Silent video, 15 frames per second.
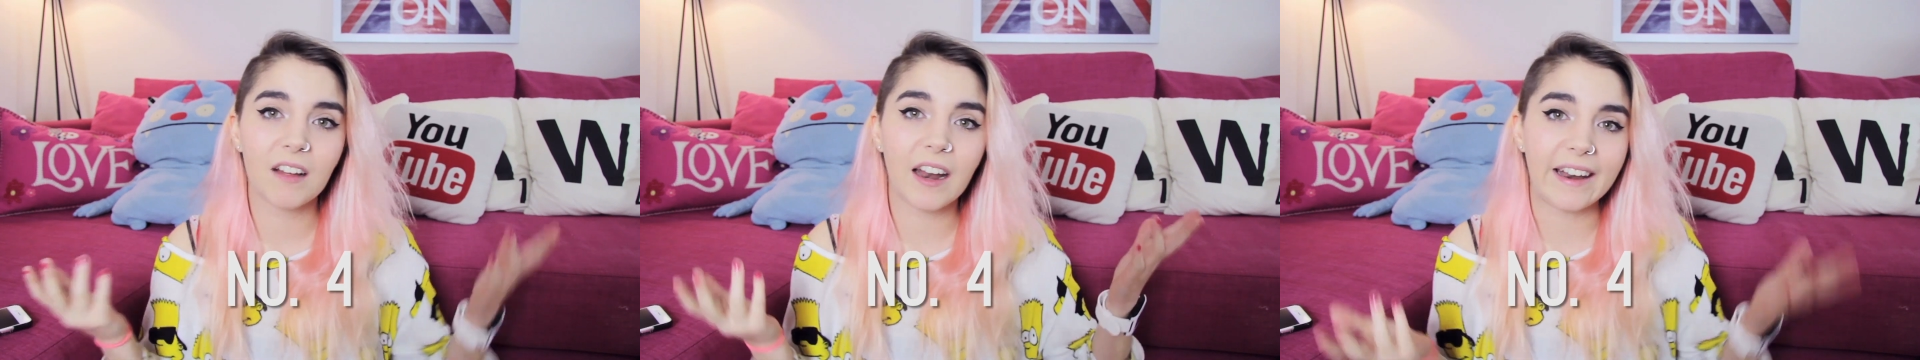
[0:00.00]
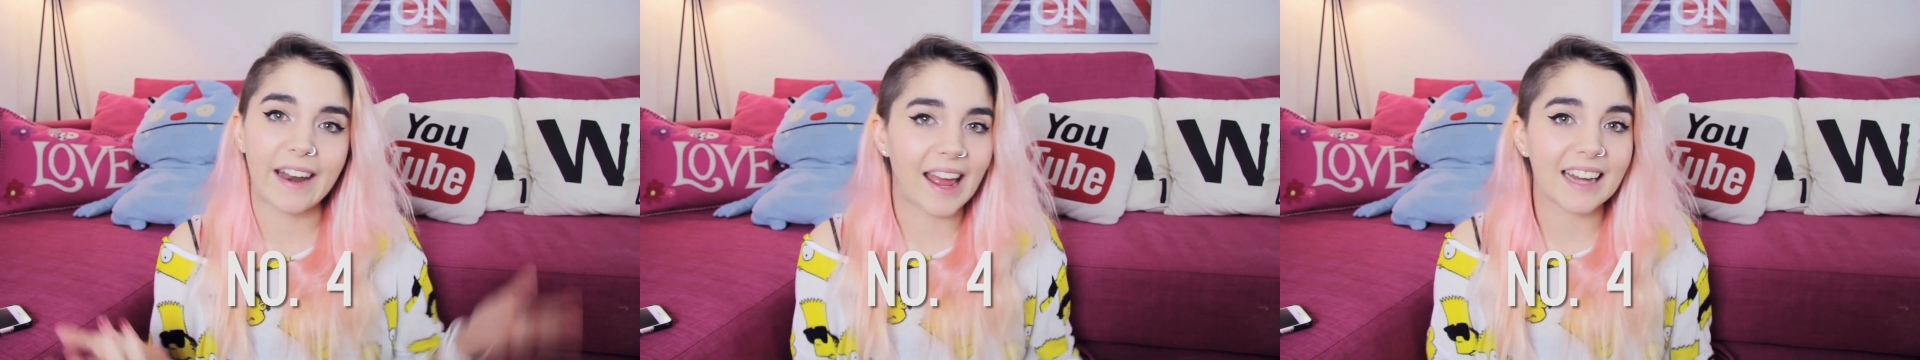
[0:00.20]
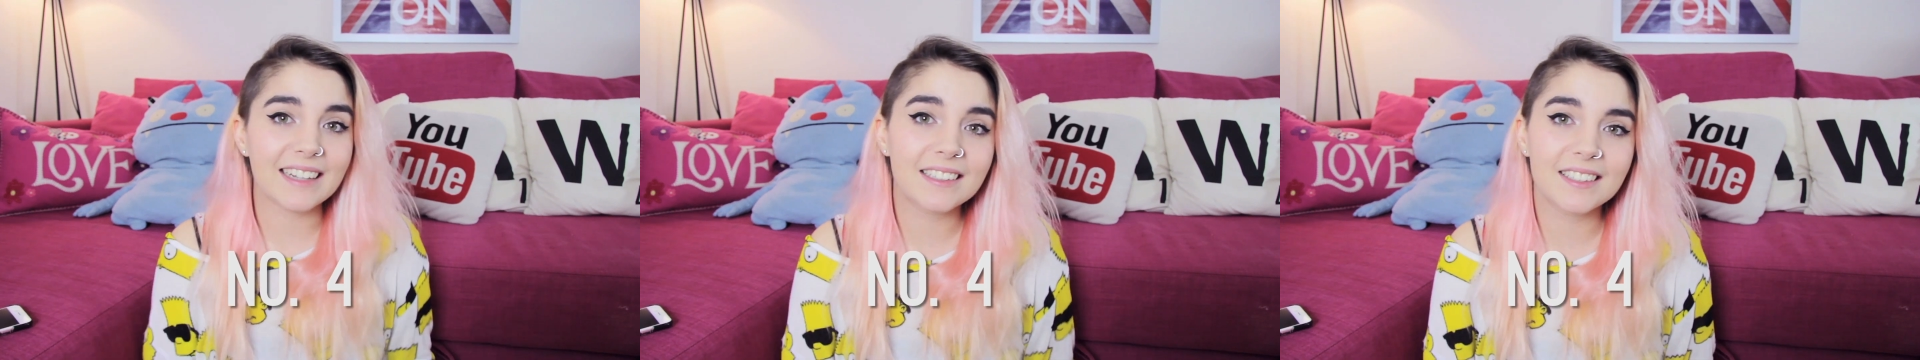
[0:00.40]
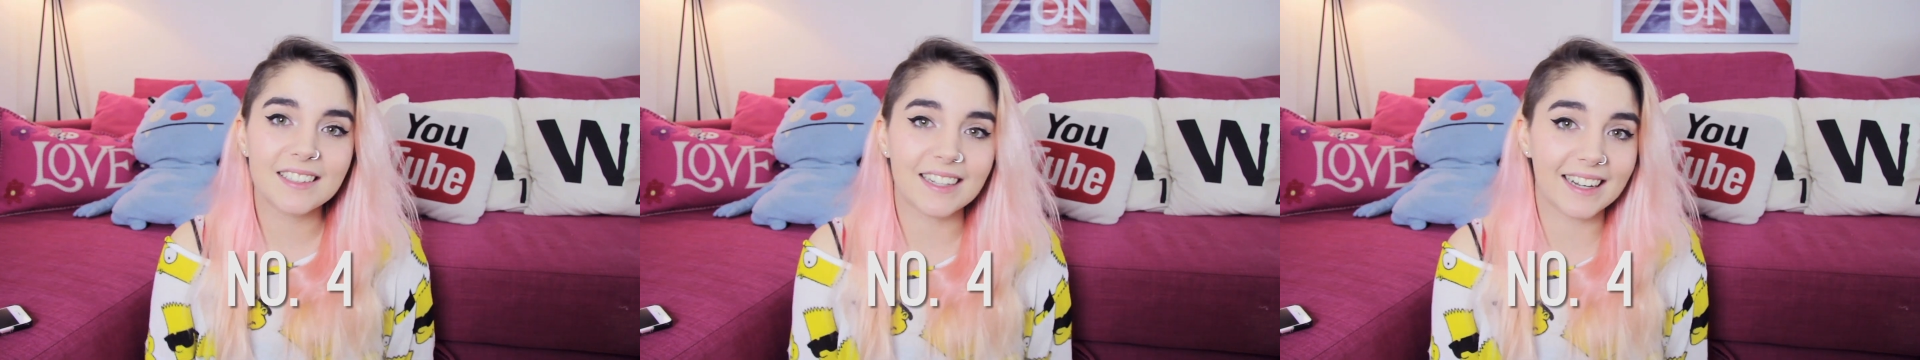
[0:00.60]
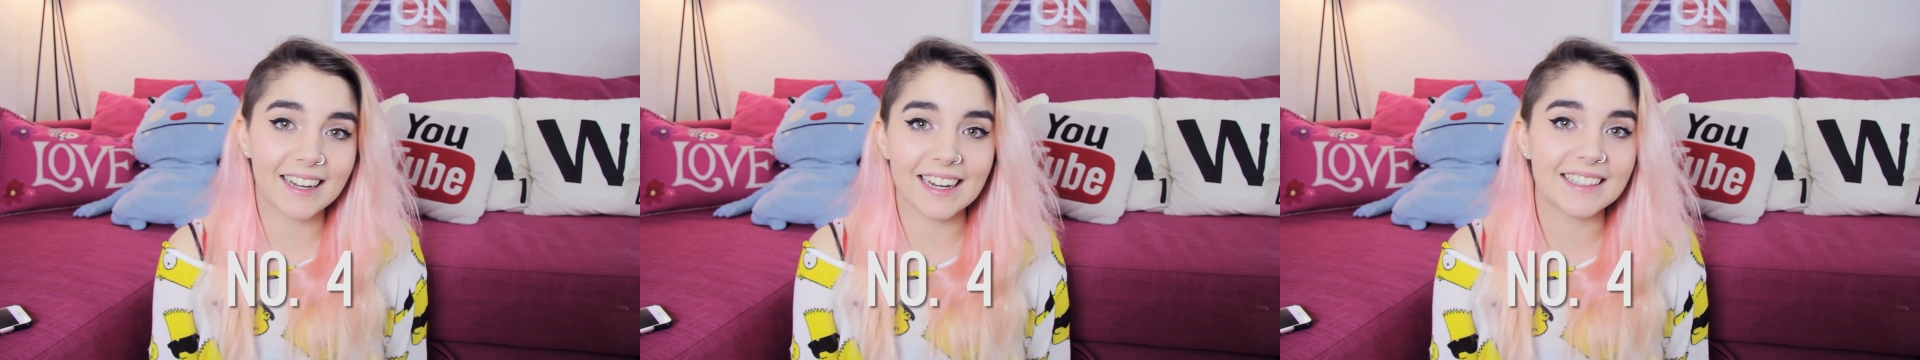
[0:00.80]

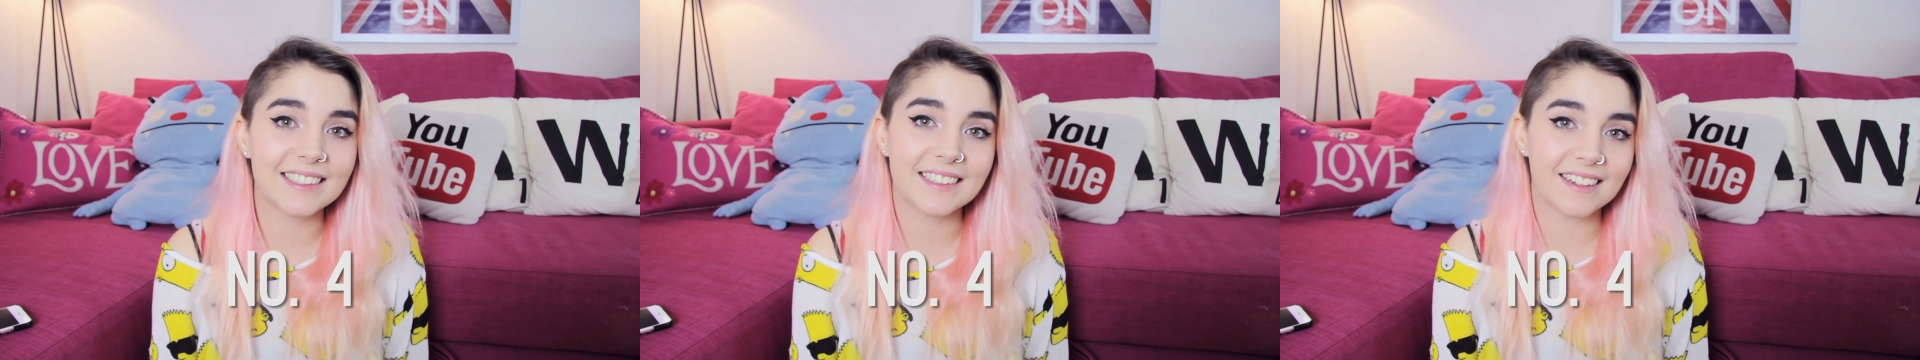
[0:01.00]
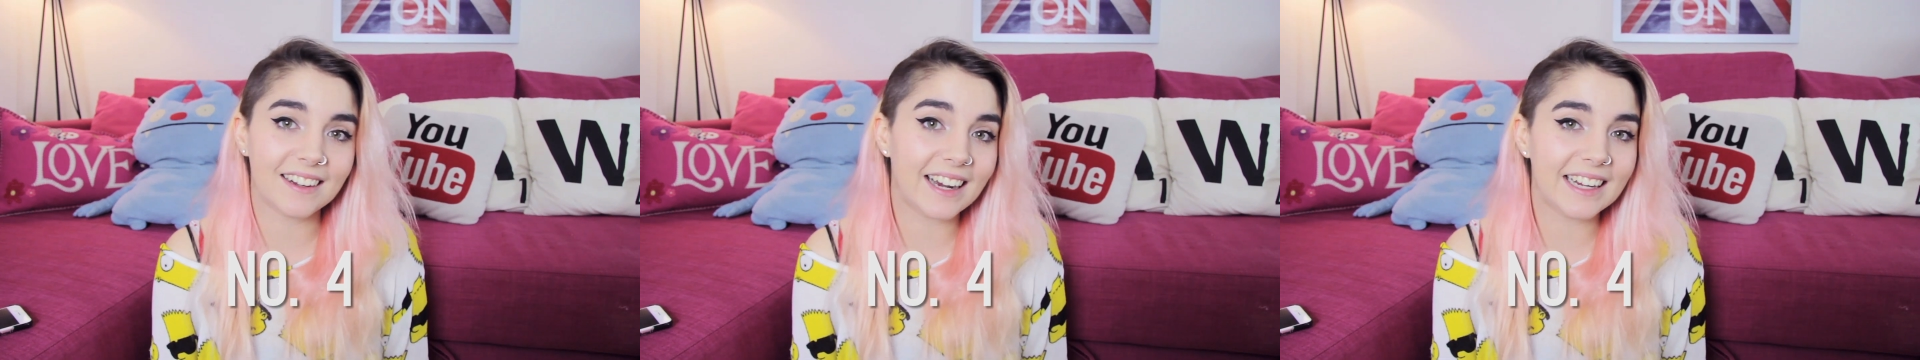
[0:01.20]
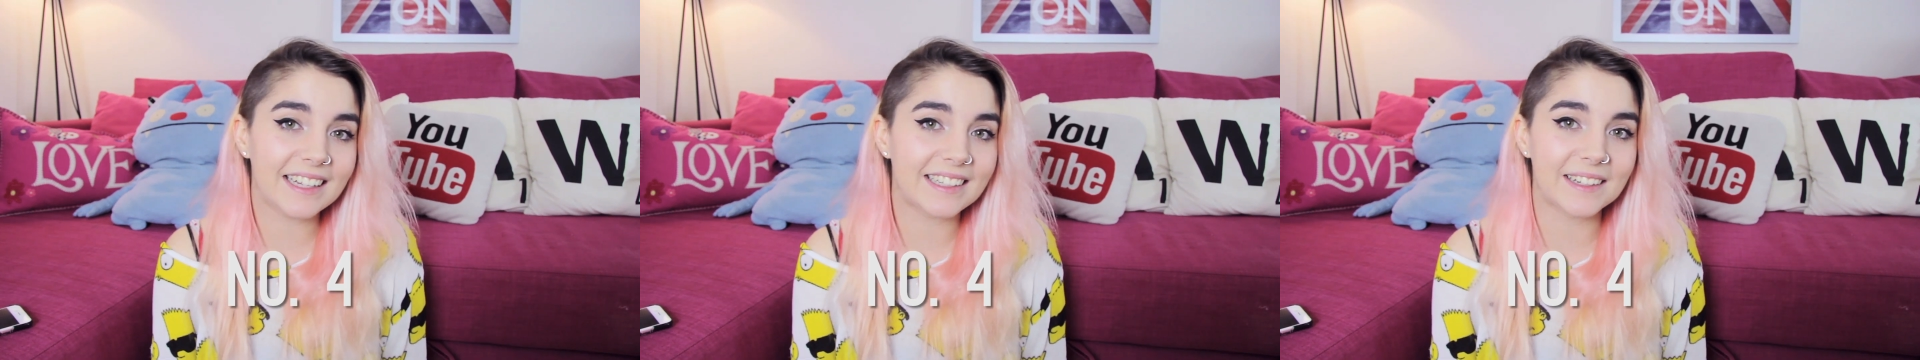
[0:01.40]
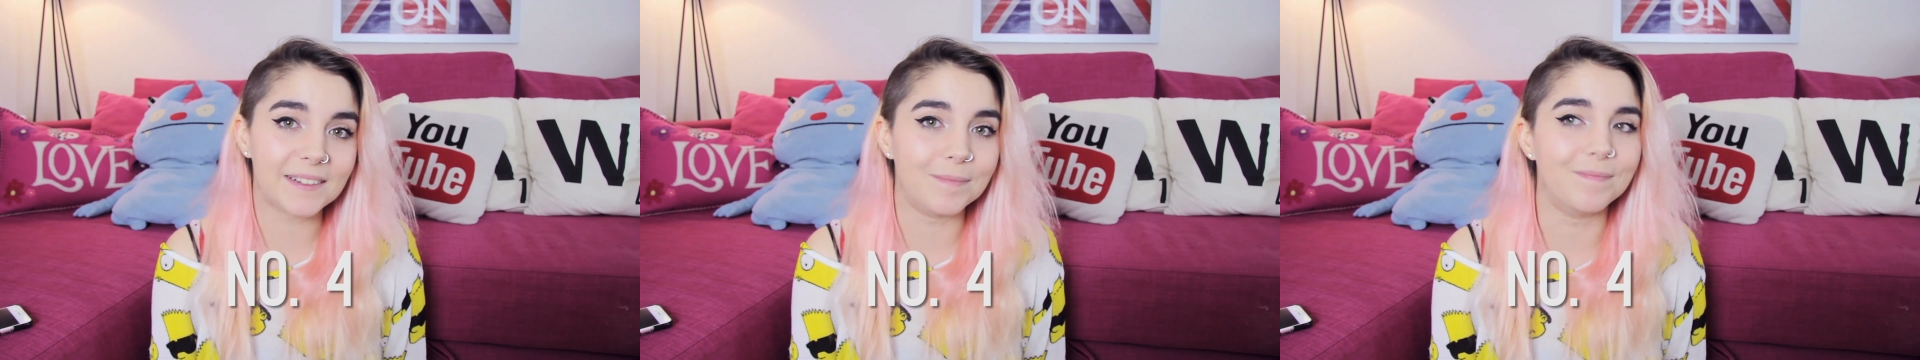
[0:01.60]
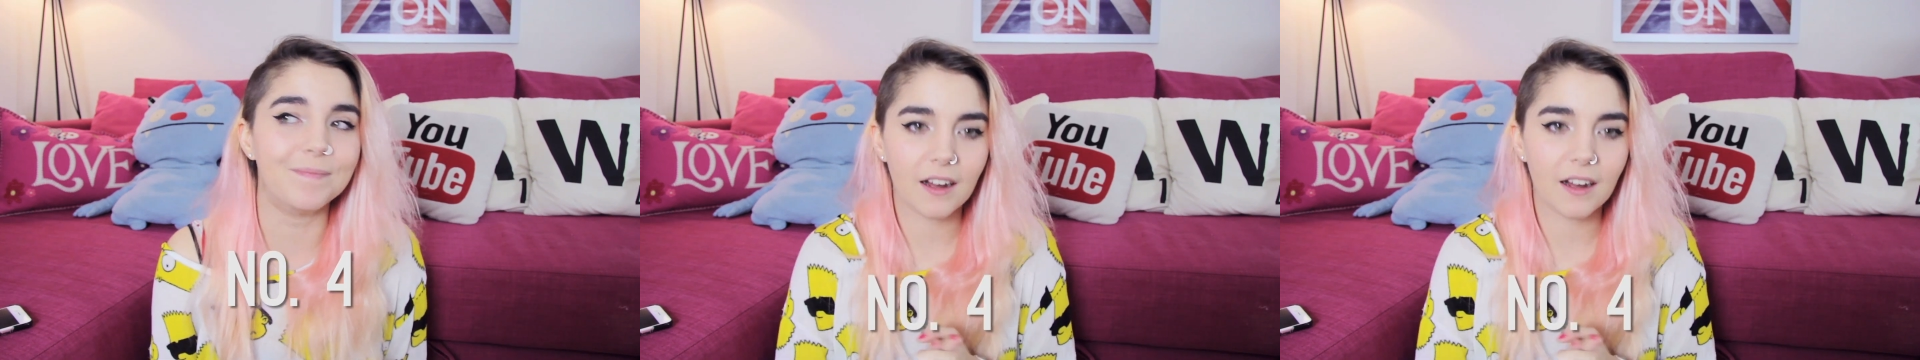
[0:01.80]
next list item.